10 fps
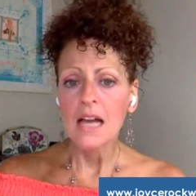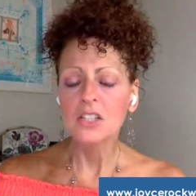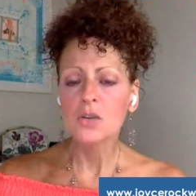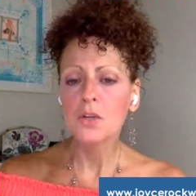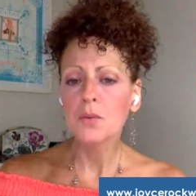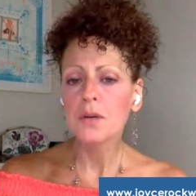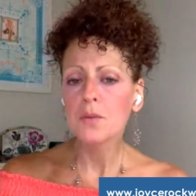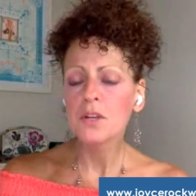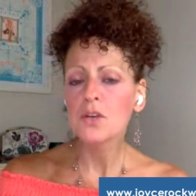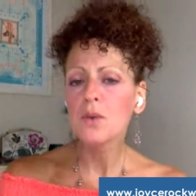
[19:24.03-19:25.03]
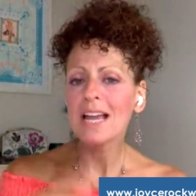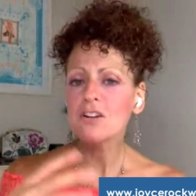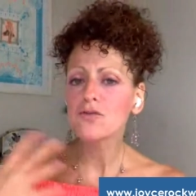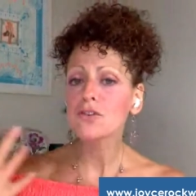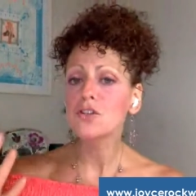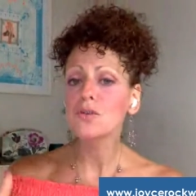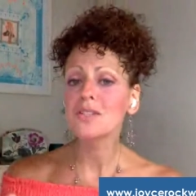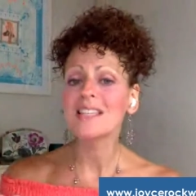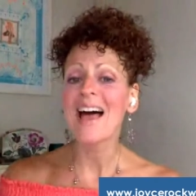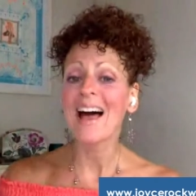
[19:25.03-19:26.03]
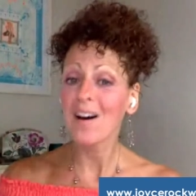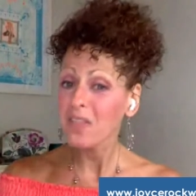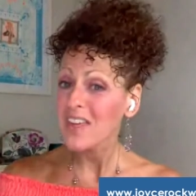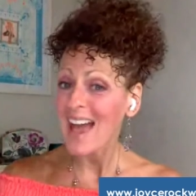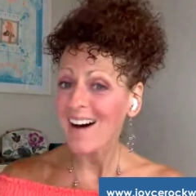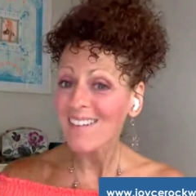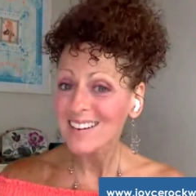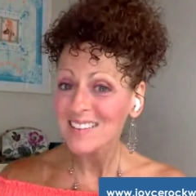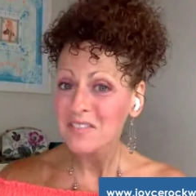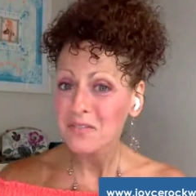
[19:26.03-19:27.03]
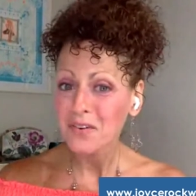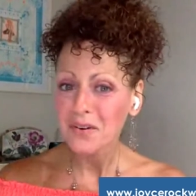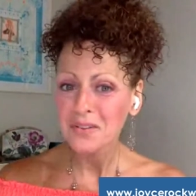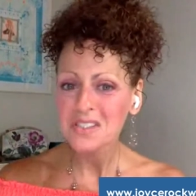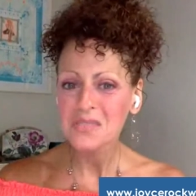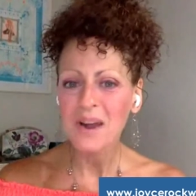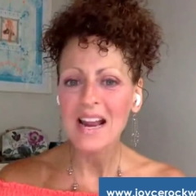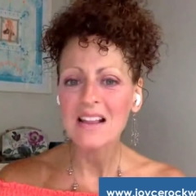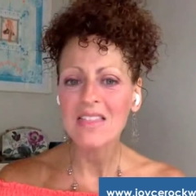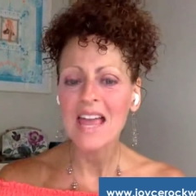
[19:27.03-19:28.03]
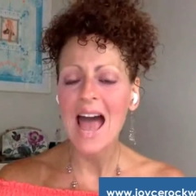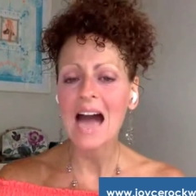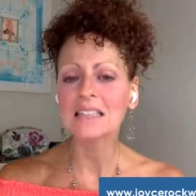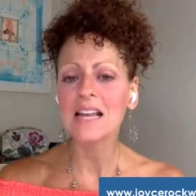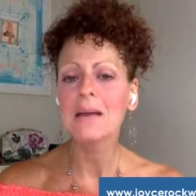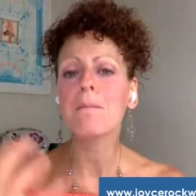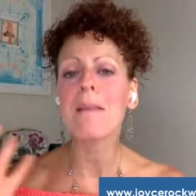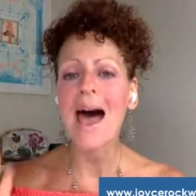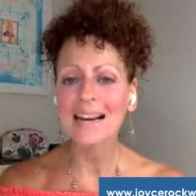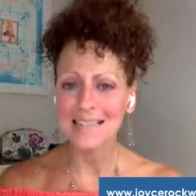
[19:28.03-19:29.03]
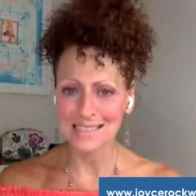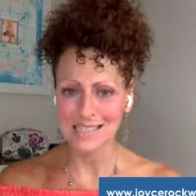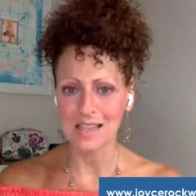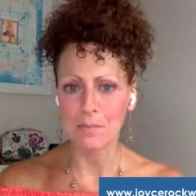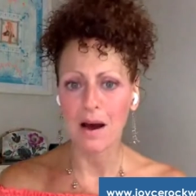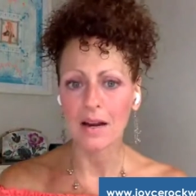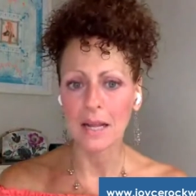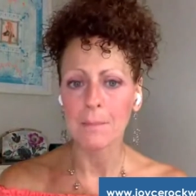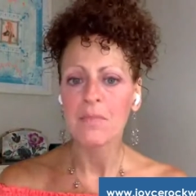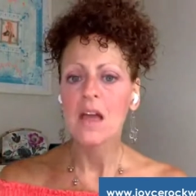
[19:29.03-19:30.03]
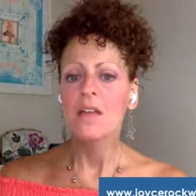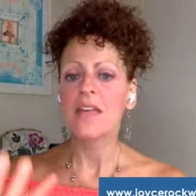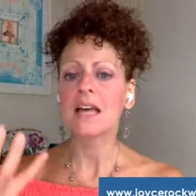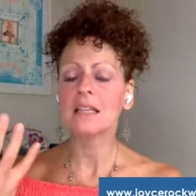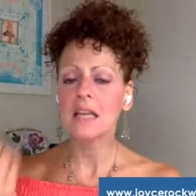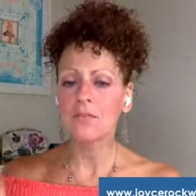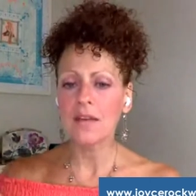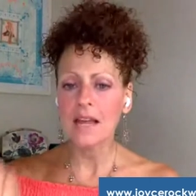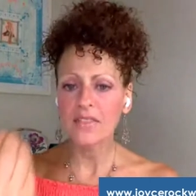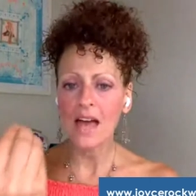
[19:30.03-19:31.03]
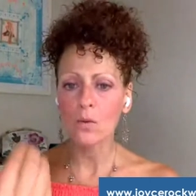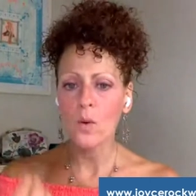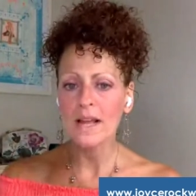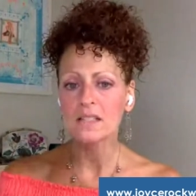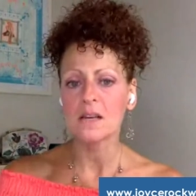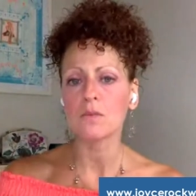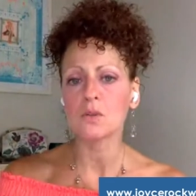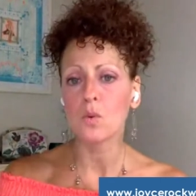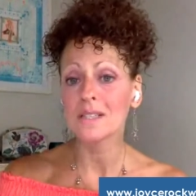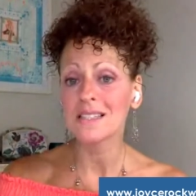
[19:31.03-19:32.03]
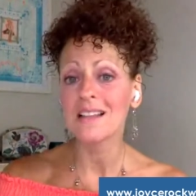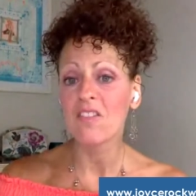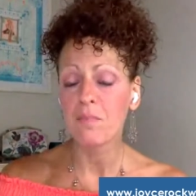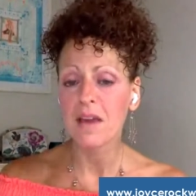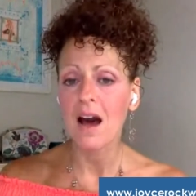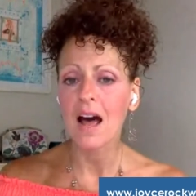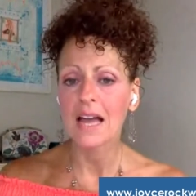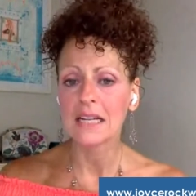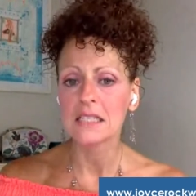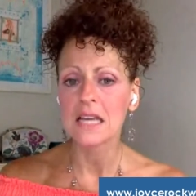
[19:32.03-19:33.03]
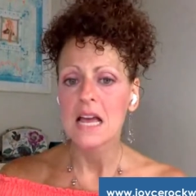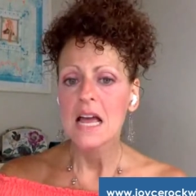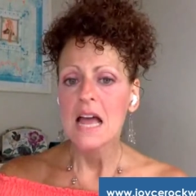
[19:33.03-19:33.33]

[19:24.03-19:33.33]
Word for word: And so you, when you introduce the healthy alkaline foods, right, they act like magnets in the body. They alleviate that waste that was once left behind.